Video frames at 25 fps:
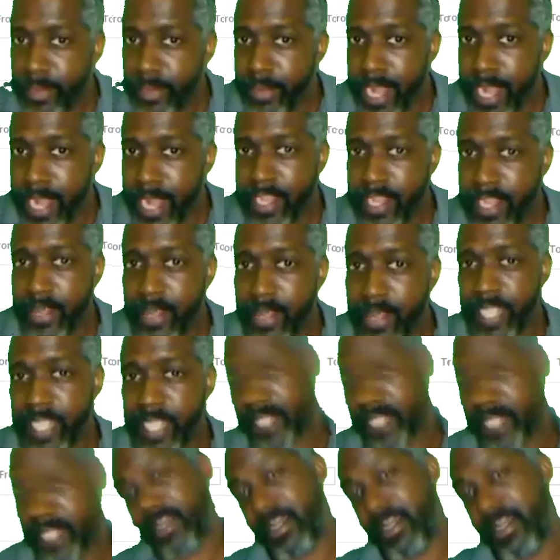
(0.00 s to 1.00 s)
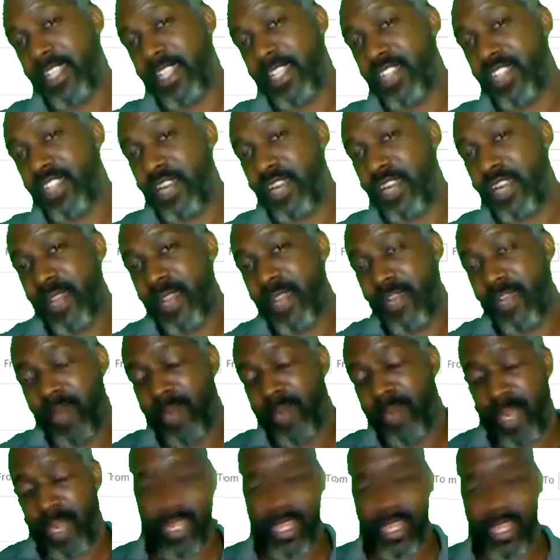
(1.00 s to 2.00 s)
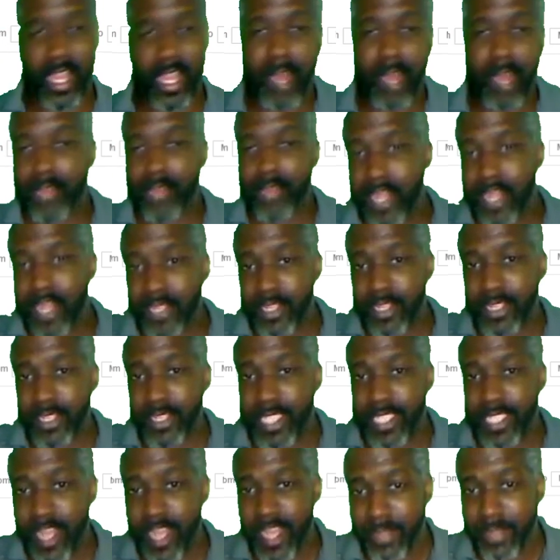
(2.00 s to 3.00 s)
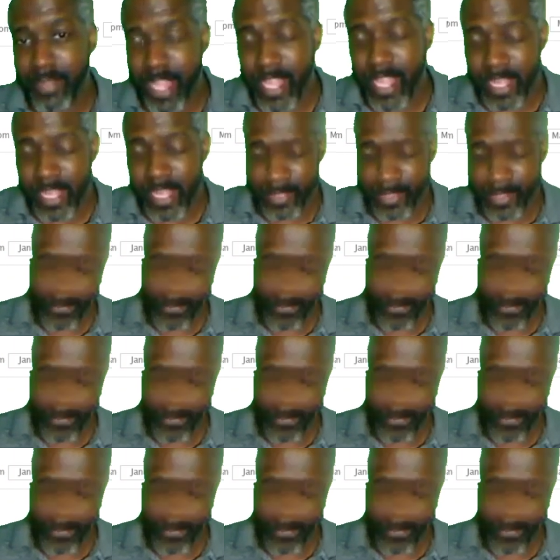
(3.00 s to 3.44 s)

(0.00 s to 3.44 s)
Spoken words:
am I to go against somebody that's trying to make a buck? I'm trying to do the same thing.